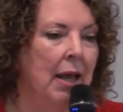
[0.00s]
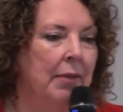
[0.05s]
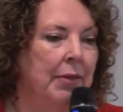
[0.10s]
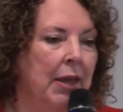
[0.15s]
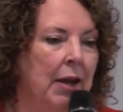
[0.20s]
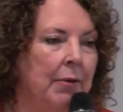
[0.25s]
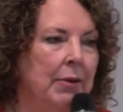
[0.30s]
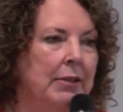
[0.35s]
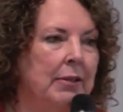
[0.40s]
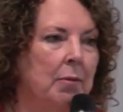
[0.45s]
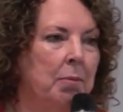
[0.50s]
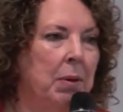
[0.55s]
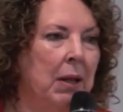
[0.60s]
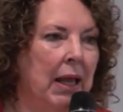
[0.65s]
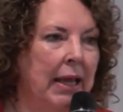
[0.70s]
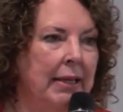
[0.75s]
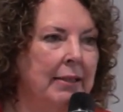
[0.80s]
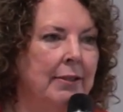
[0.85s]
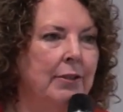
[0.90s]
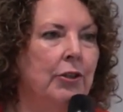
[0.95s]
there is a
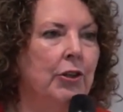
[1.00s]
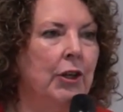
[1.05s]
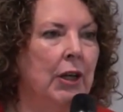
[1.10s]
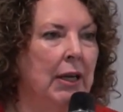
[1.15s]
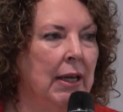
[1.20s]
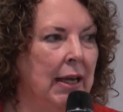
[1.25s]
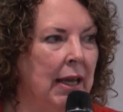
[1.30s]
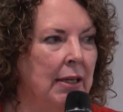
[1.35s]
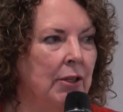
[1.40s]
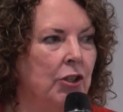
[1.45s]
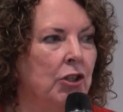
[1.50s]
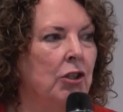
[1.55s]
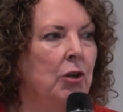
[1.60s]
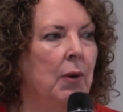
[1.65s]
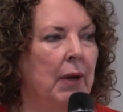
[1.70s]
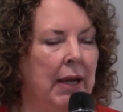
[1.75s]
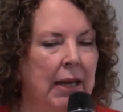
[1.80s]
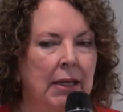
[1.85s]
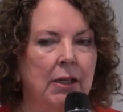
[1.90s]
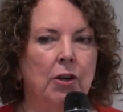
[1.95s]
place you can get
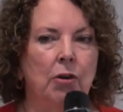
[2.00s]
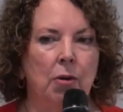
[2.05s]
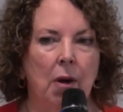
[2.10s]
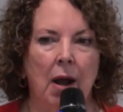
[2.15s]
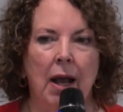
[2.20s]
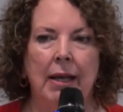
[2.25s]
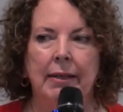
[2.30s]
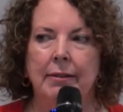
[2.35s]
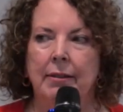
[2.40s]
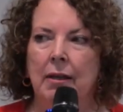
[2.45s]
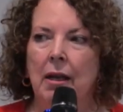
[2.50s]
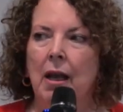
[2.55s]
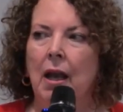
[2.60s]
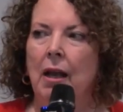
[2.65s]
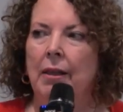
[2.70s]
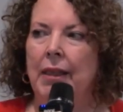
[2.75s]
to in Christ,